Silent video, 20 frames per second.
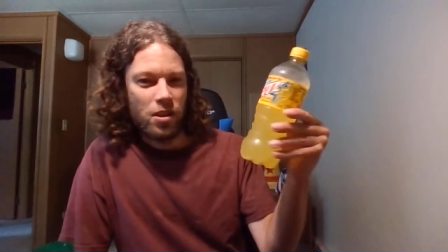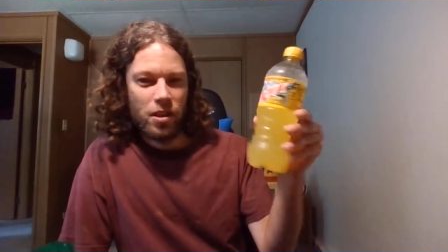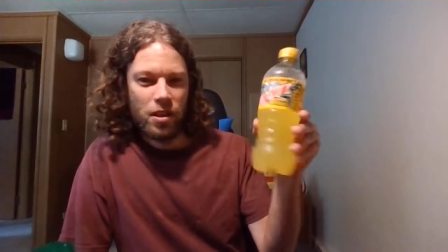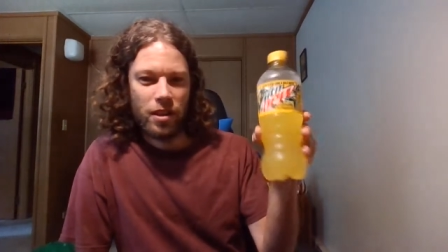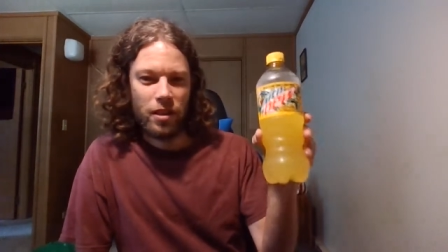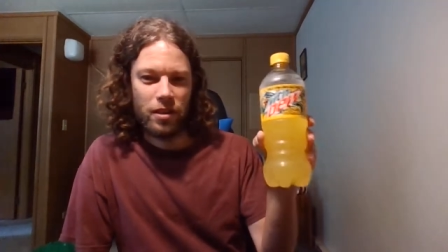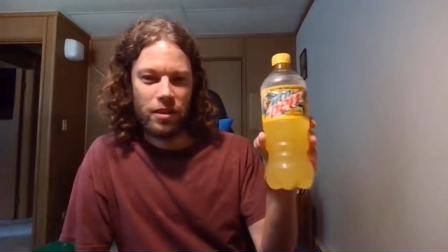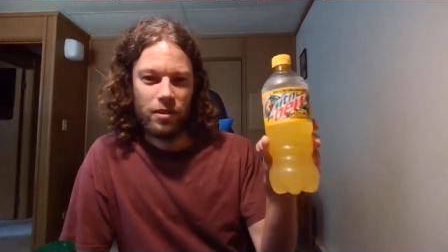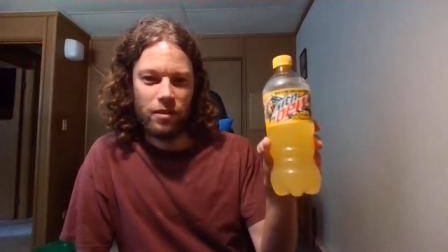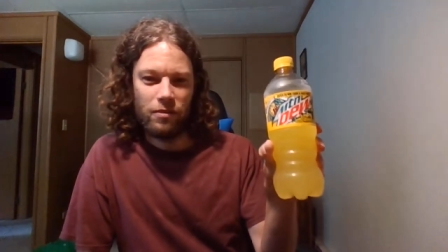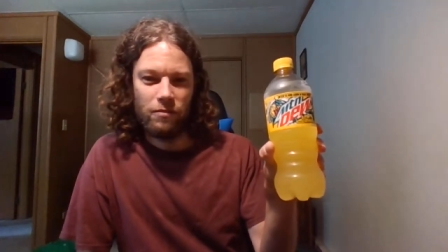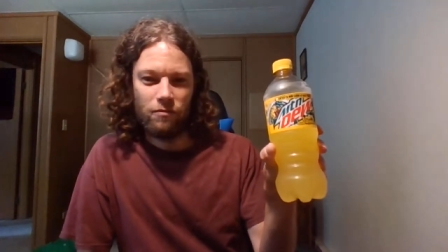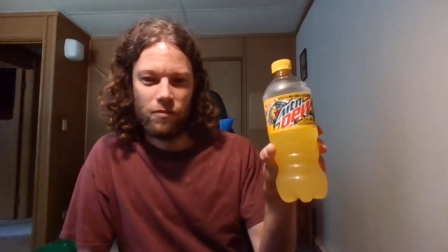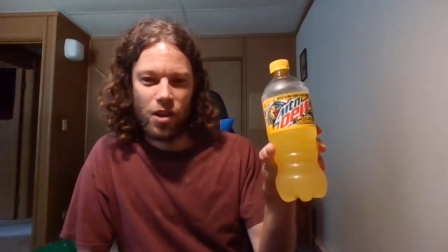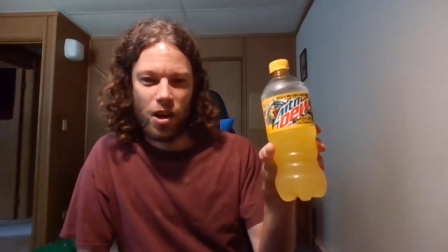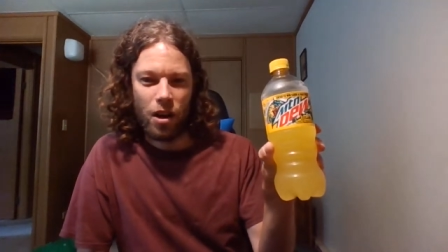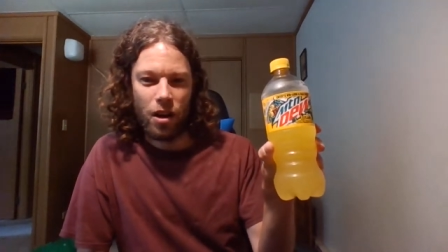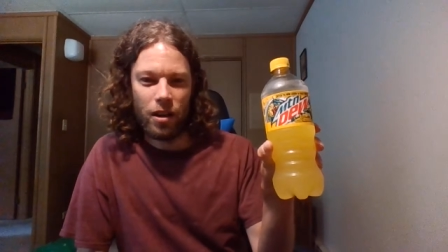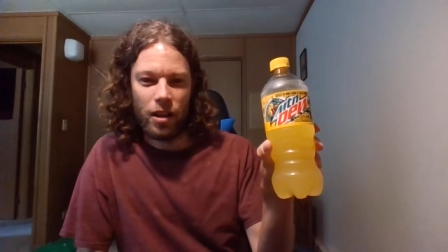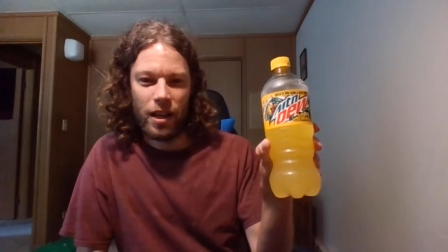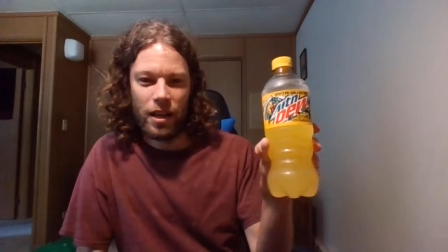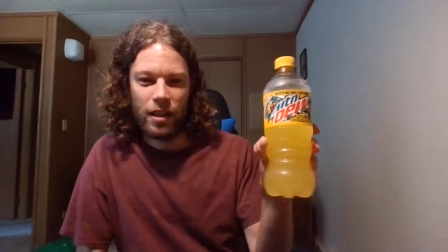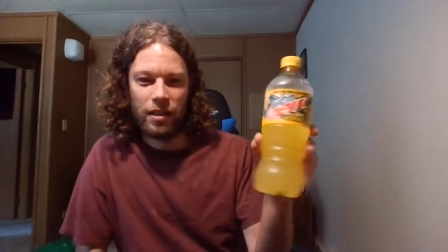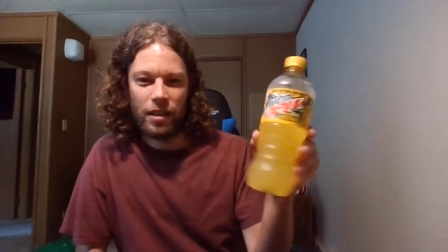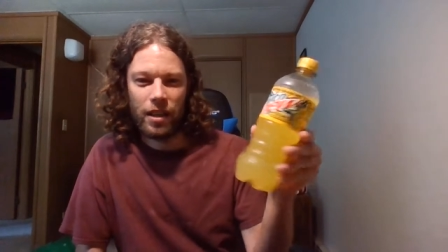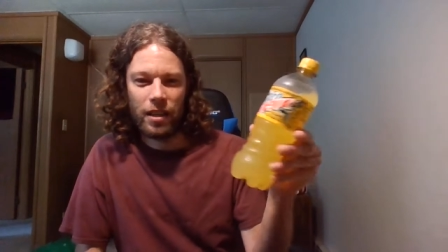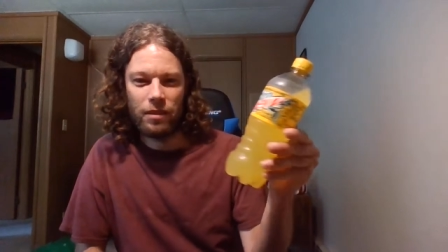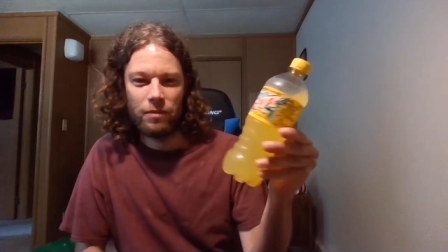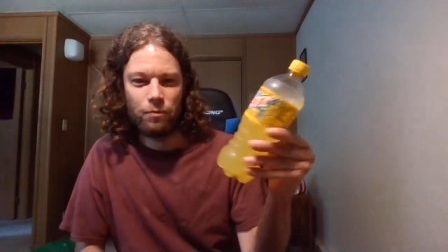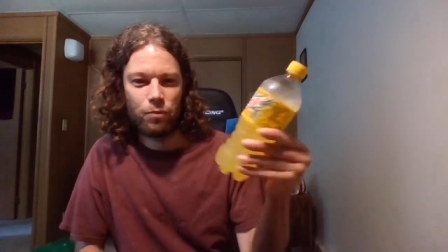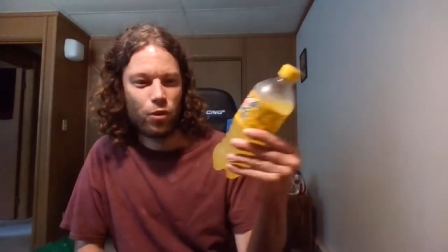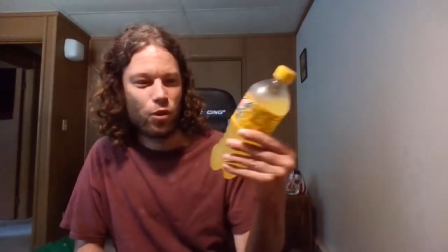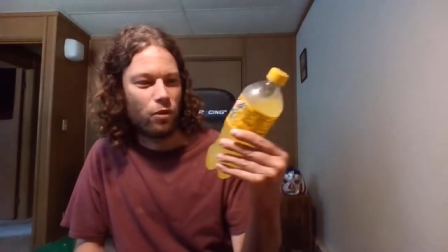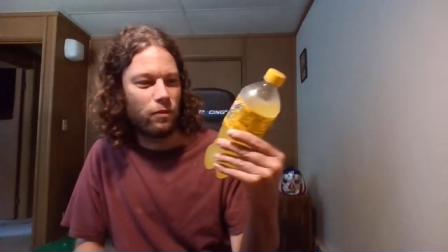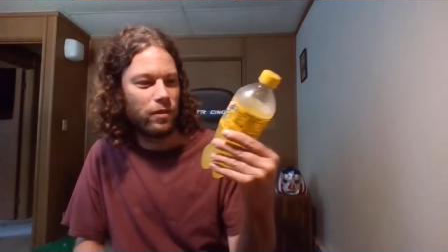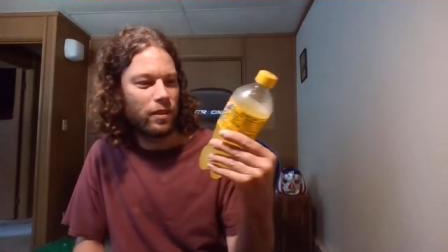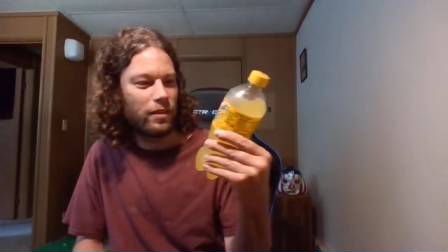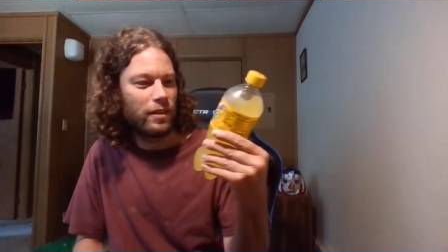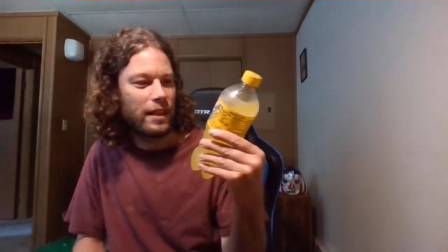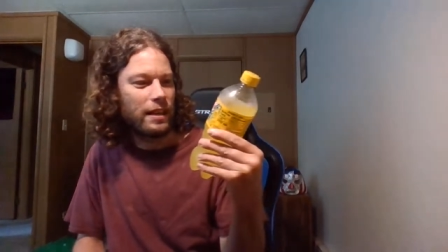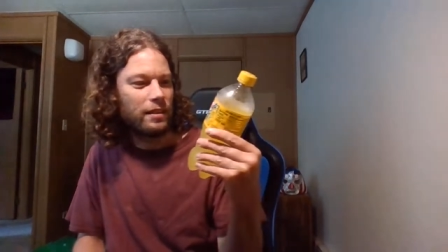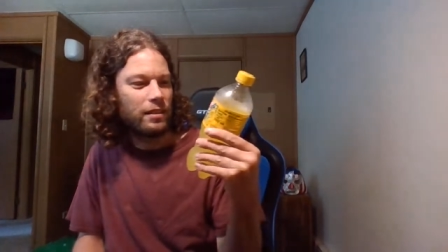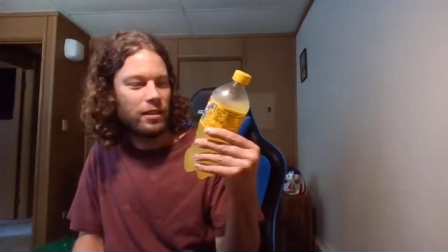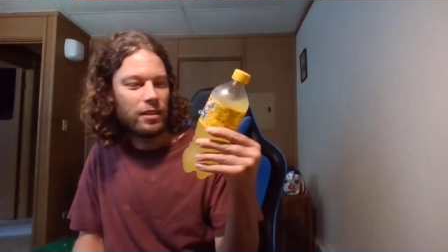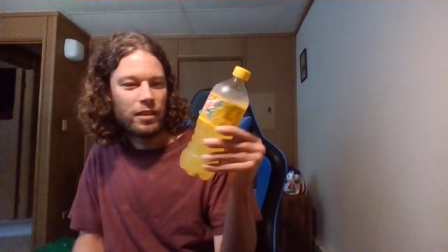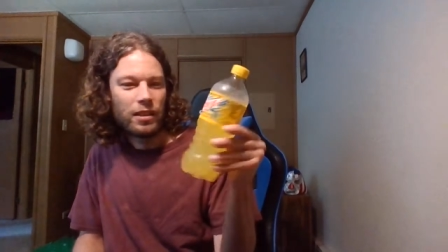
it, you know, I, I approve of it.